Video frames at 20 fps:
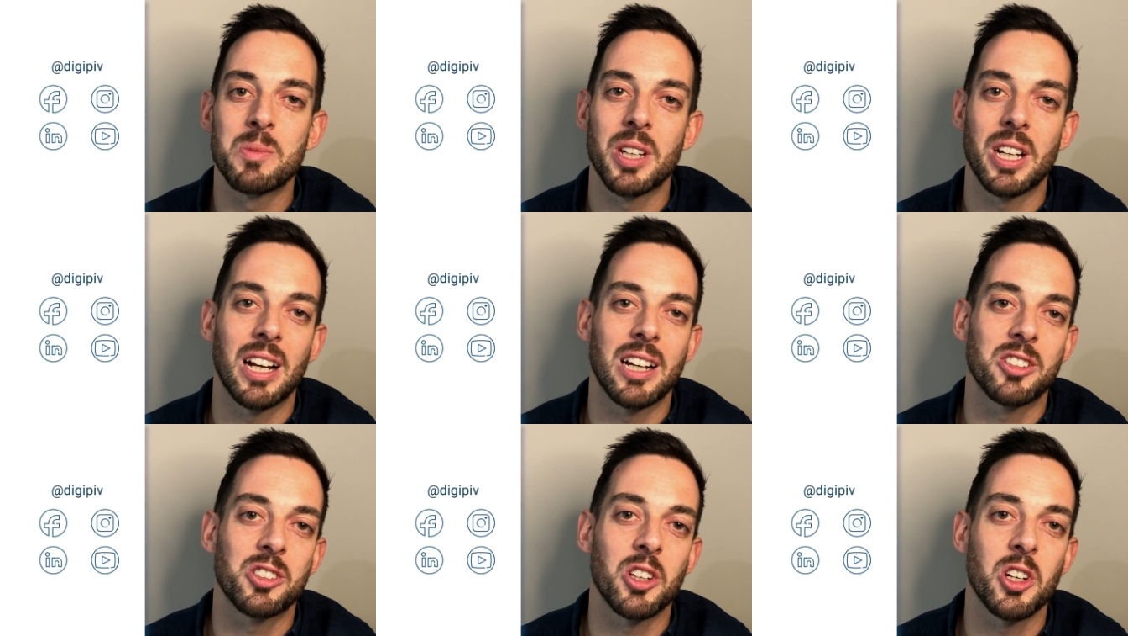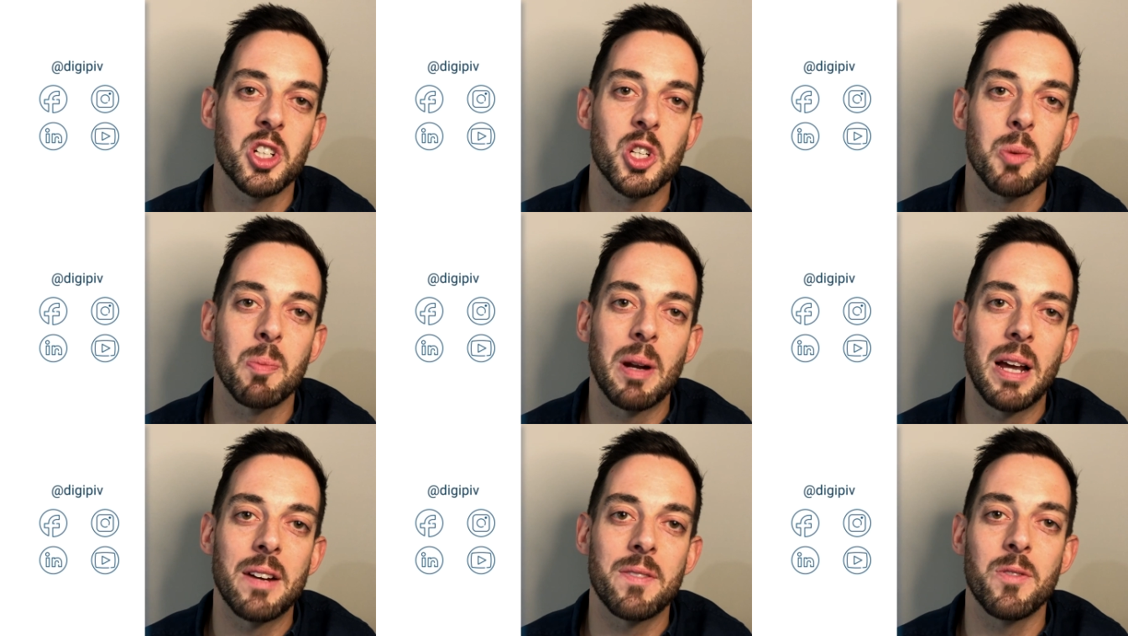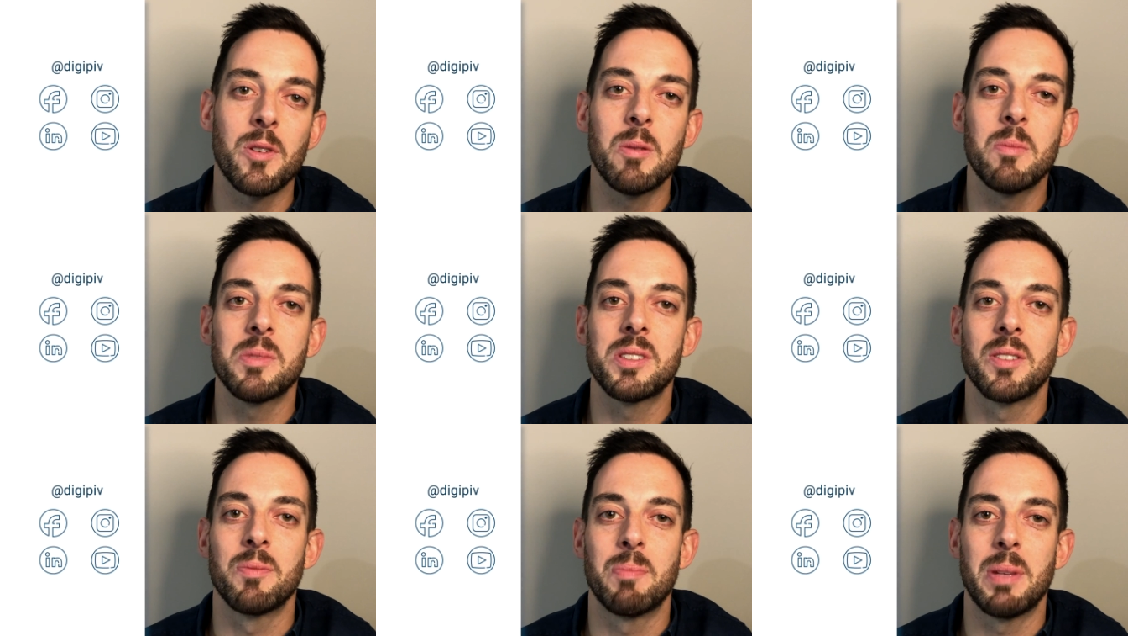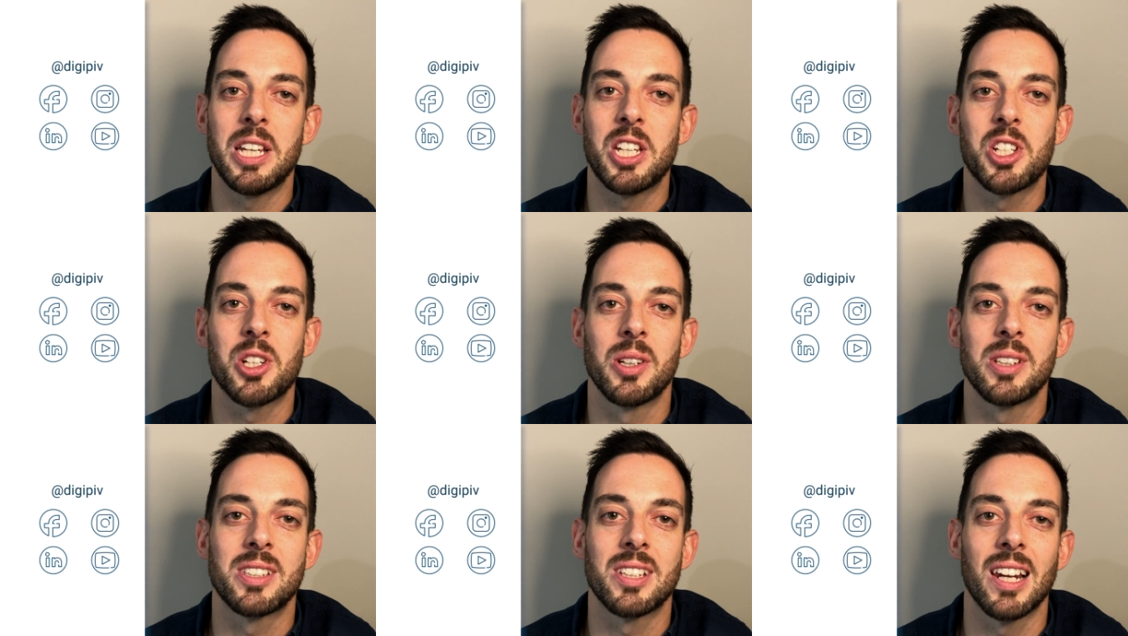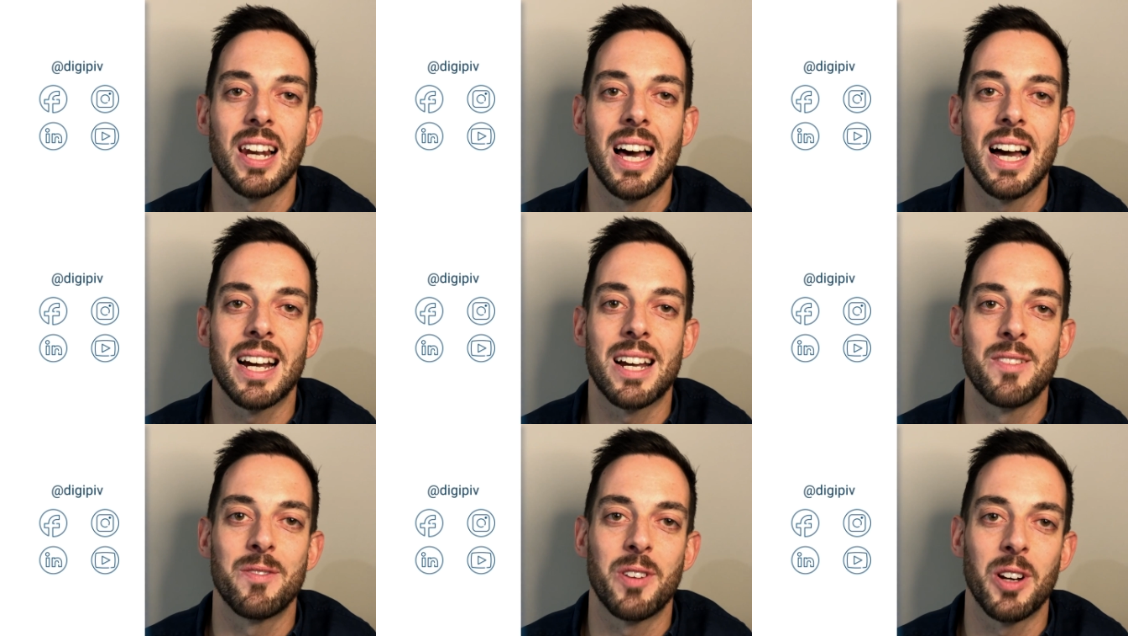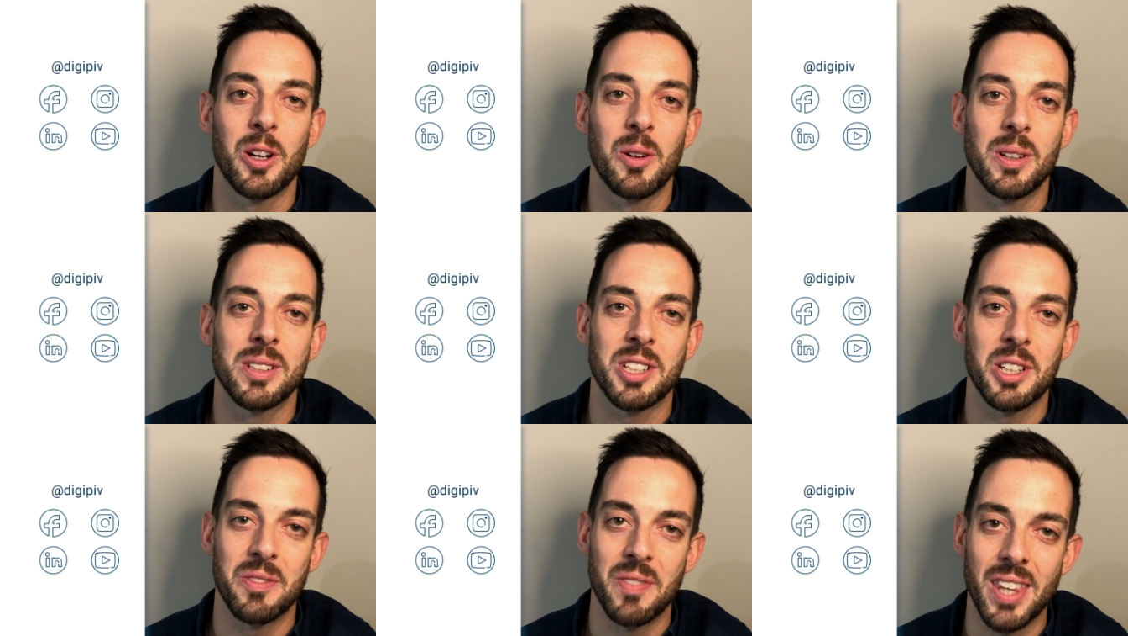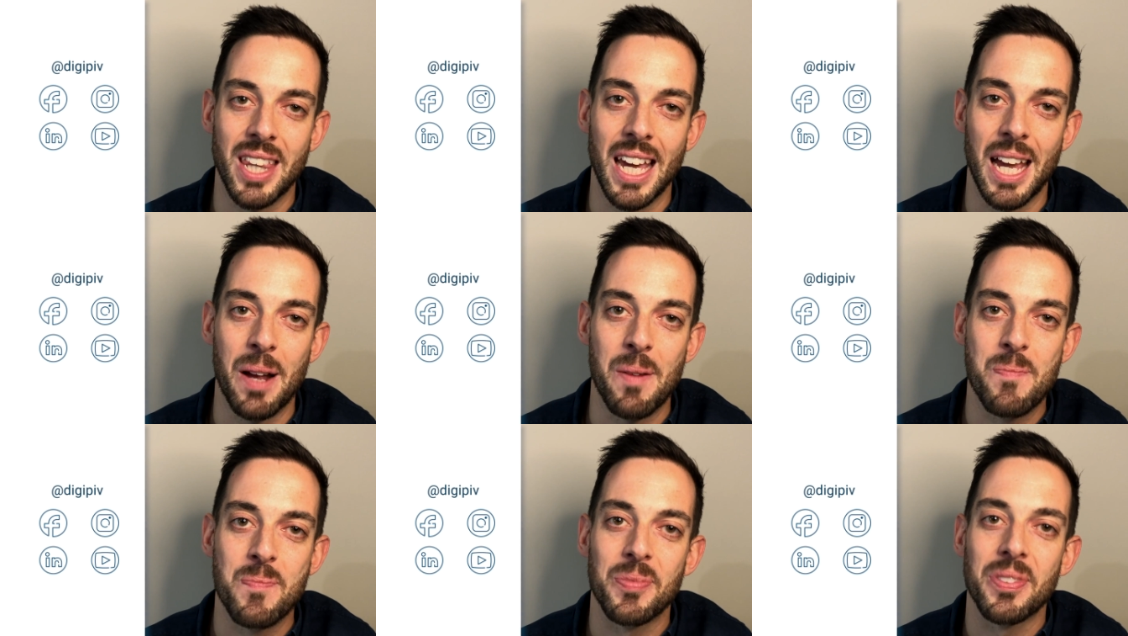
on our social platforms, and be sure to like and follow us over there.